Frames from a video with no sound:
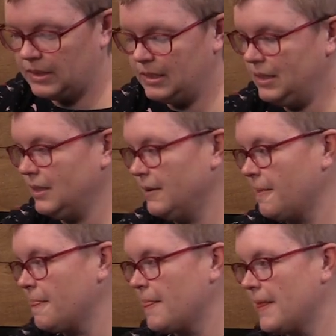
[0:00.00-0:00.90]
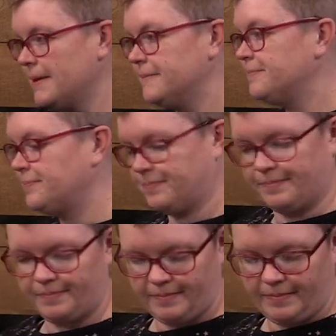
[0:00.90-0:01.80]

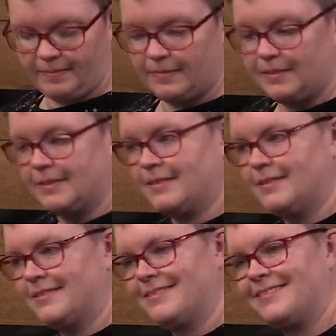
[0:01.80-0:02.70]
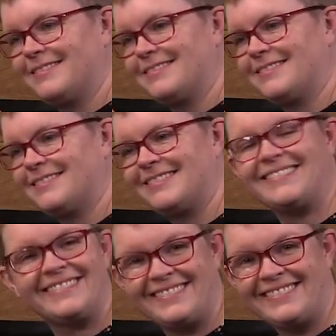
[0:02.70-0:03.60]

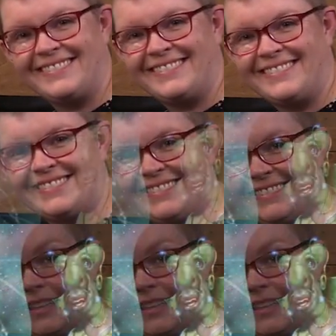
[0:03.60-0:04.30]
(not speaking)